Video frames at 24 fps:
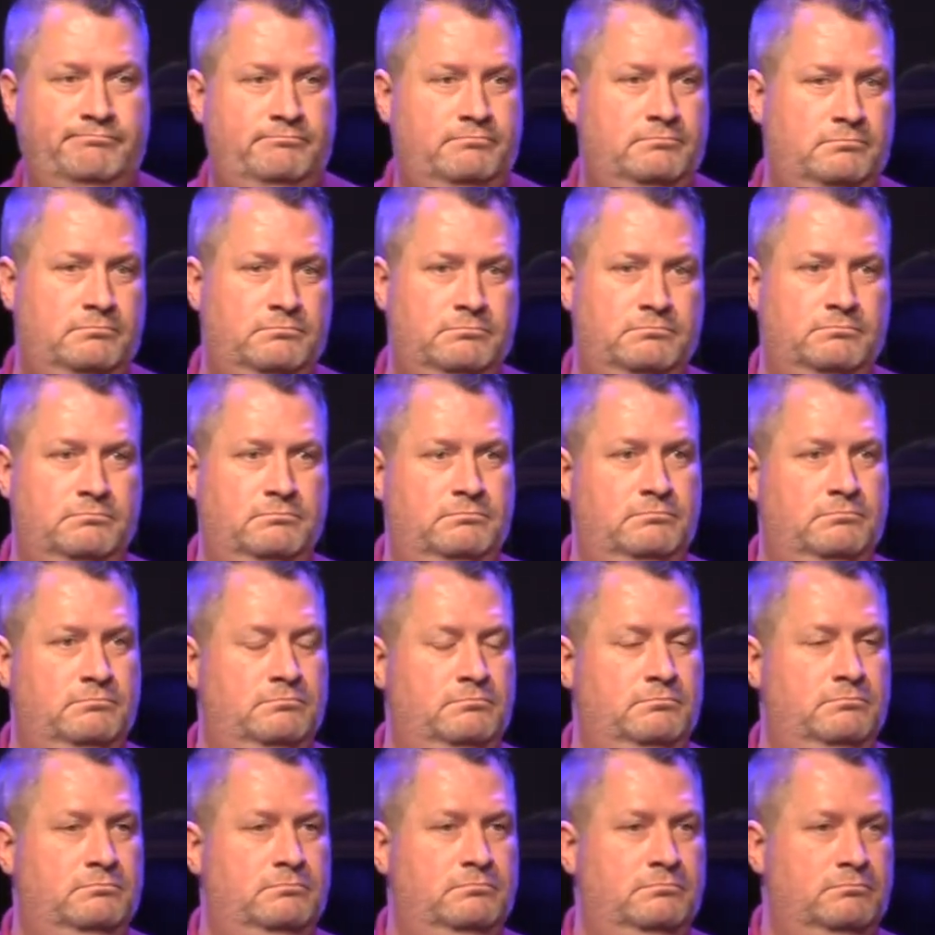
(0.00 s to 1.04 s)

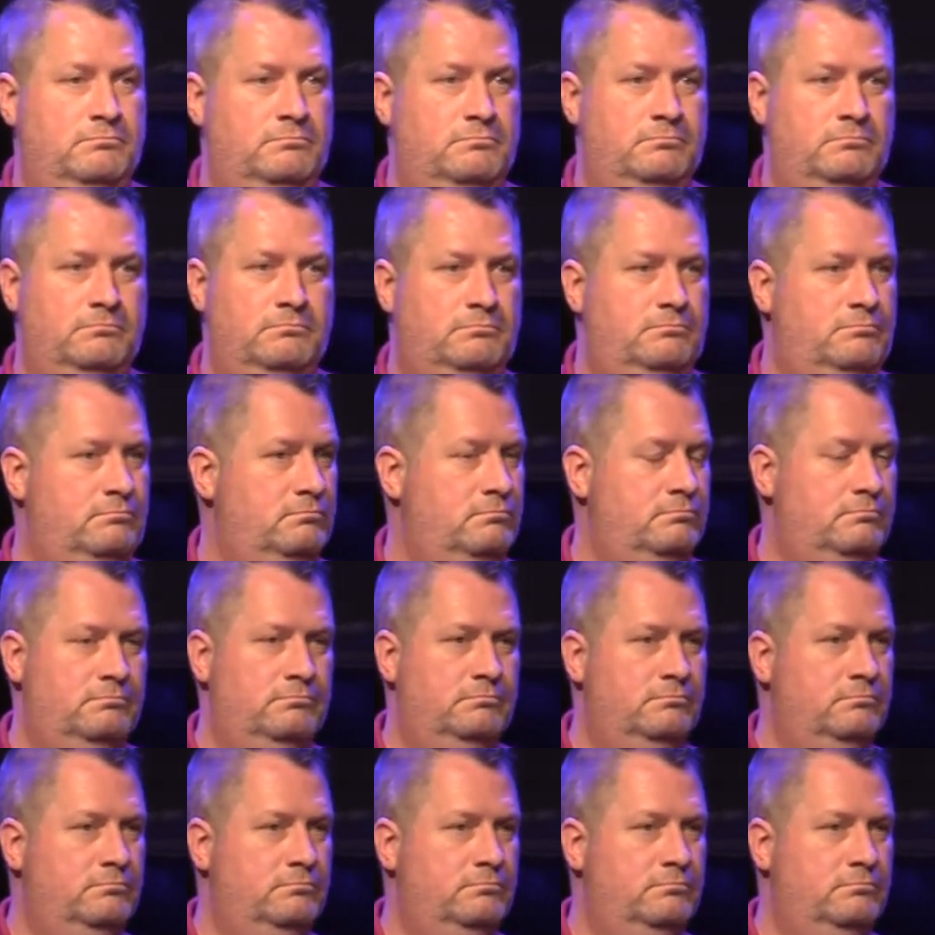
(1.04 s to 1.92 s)
Nothing is said.